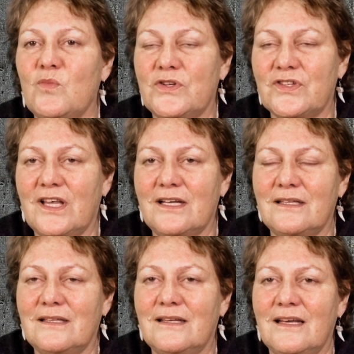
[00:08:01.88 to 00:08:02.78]
which that
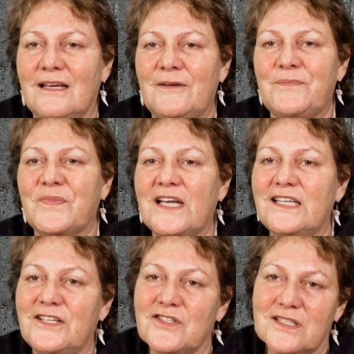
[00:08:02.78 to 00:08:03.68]

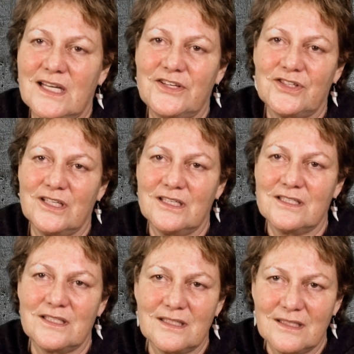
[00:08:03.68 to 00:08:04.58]
legislation
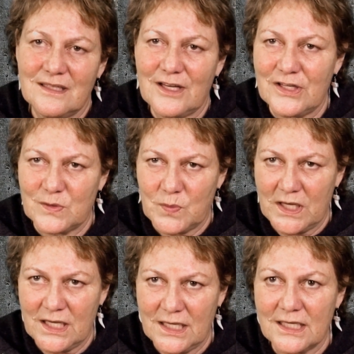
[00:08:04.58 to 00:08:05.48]
is
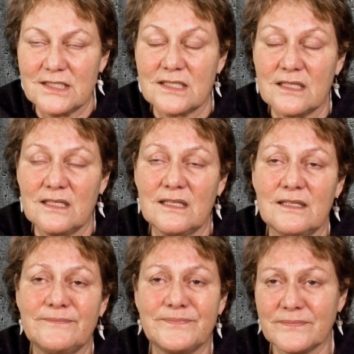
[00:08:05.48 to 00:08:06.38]
being
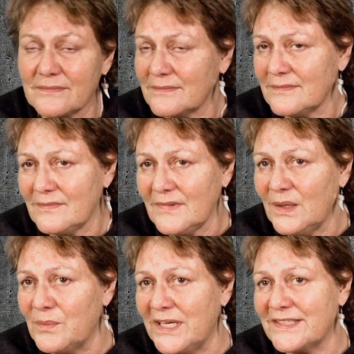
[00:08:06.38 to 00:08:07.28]
considered
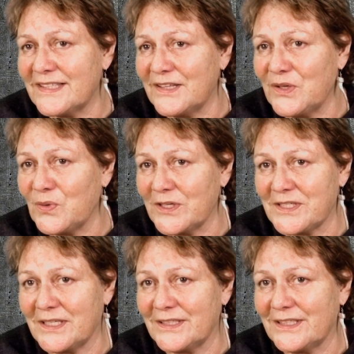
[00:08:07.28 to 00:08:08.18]
means that there
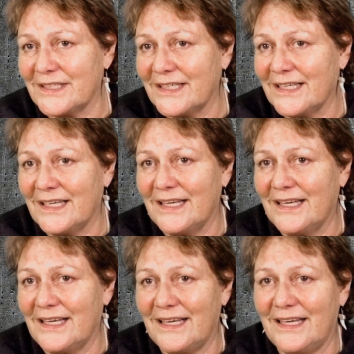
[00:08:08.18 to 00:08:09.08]
isn't
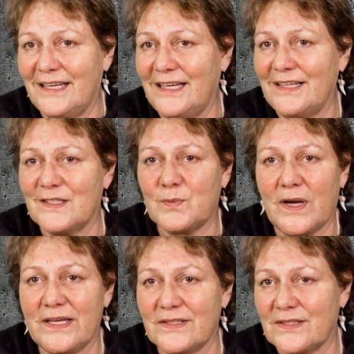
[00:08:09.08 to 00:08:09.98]
any
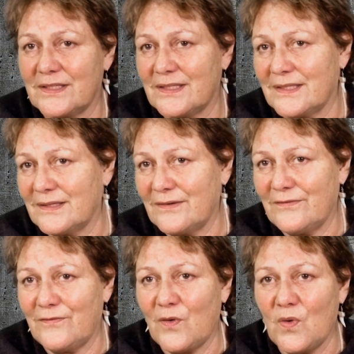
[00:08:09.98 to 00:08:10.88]
space
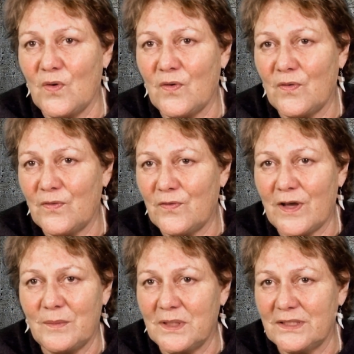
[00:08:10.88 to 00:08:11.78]
for
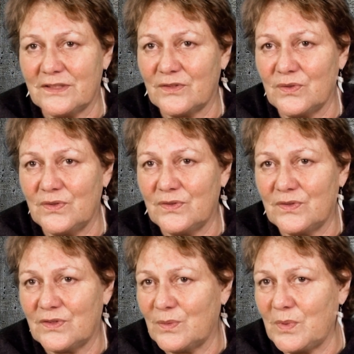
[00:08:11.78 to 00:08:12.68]
family to
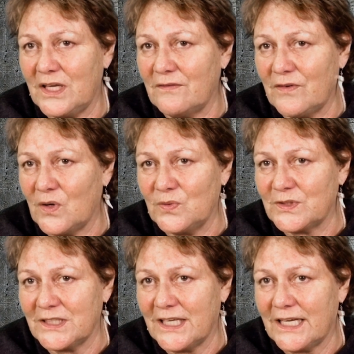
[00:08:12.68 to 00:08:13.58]
be
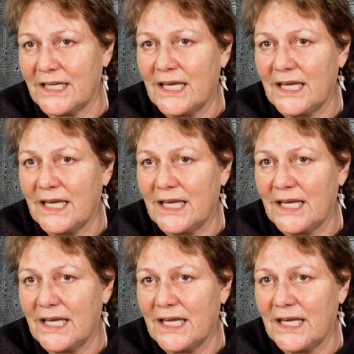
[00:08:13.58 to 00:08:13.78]
involved in that